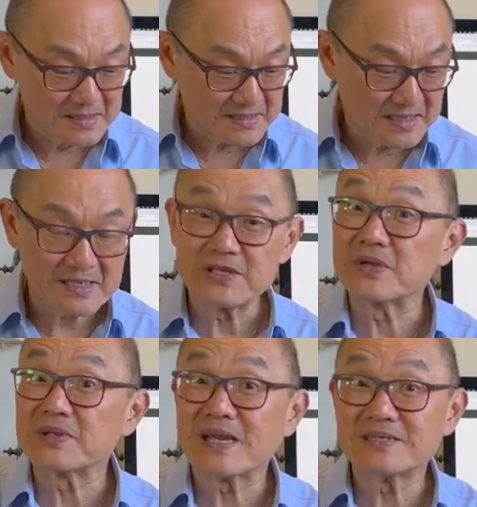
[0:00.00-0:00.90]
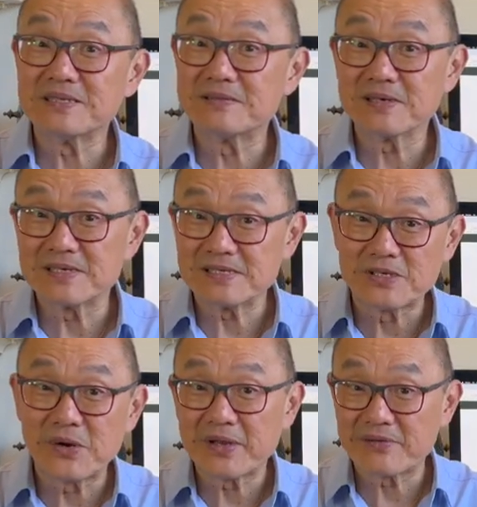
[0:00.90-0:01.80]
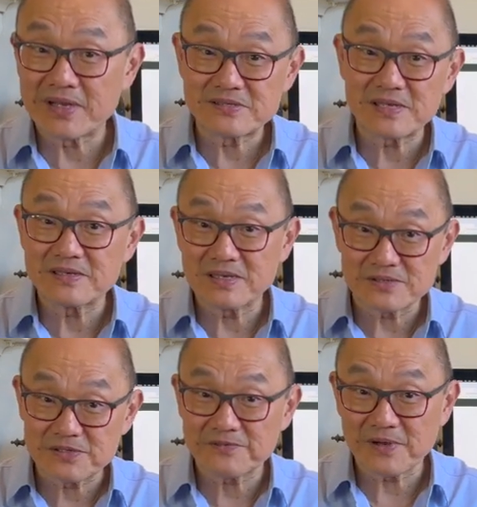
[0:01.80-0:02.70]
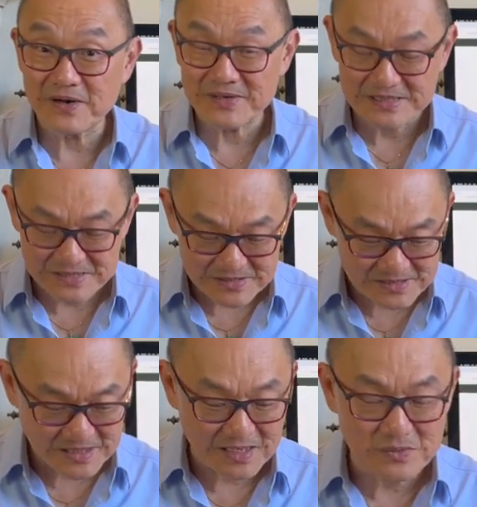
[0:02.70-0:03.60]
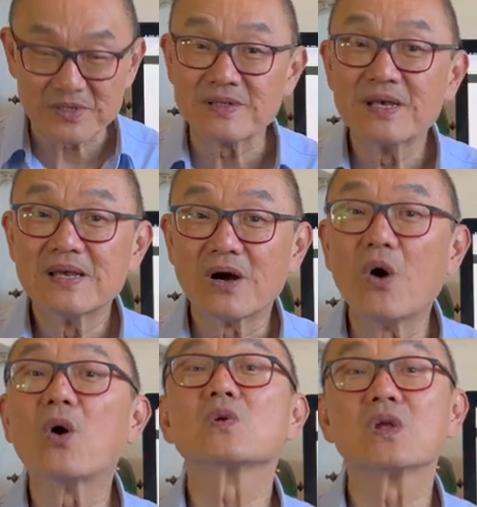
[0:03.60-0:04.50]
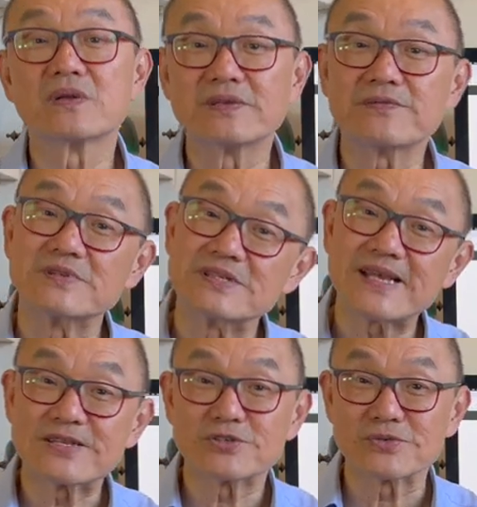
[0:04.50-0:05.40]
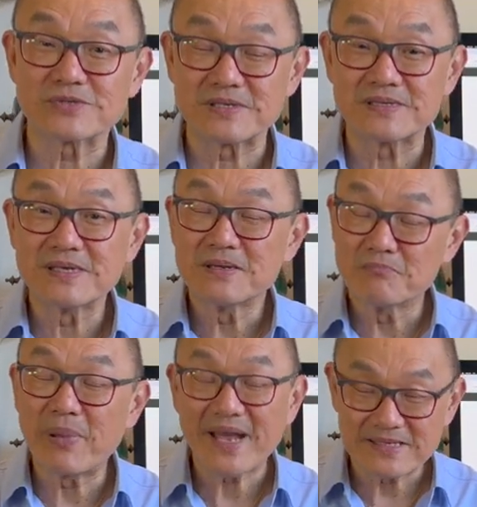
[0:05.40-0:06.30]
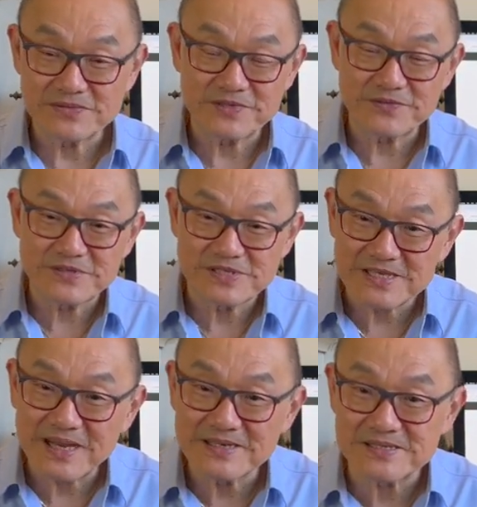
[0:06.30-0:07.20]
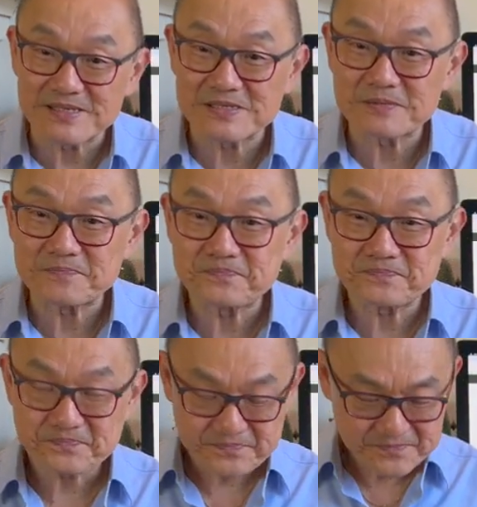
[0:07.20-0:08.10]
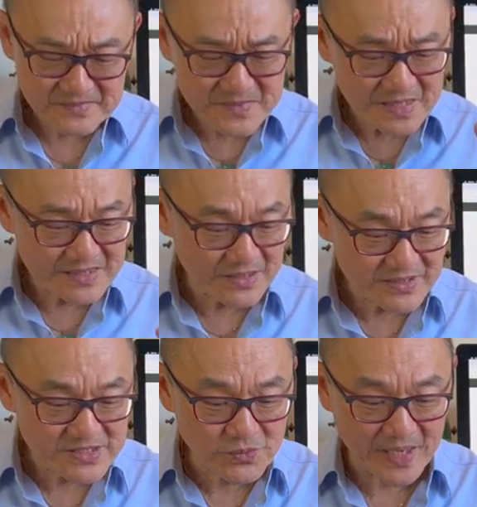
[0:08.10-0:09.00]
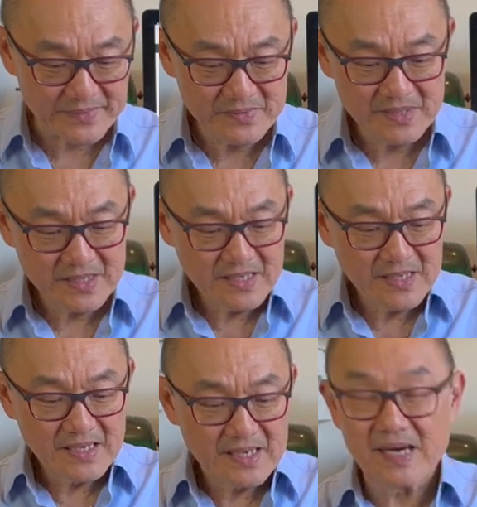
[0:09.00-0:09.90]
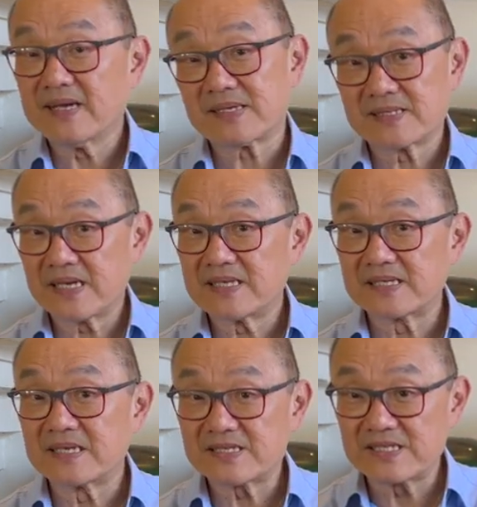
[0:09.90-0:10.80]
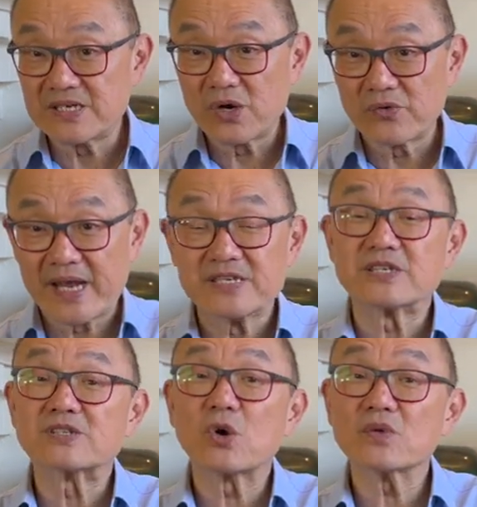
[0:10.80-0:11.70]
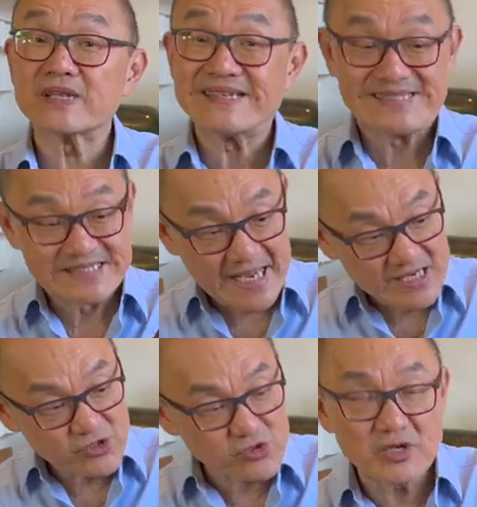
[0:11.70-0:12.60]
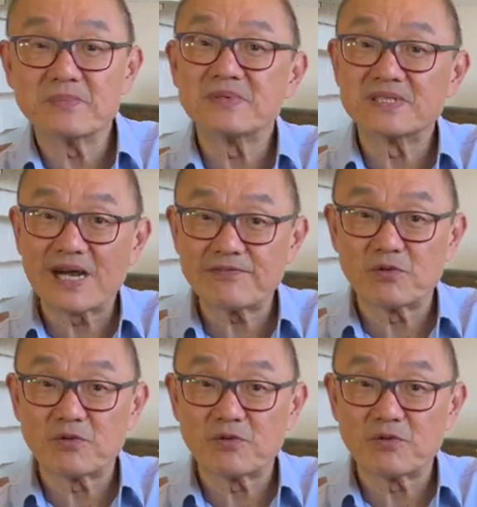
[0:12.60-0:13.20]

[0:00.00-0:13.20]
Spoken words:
1930s going around safari style with a whole lot of different satchels and bags of different sizes. Now this one, as I said, is in the CO range. It's called the Day Trip Duffel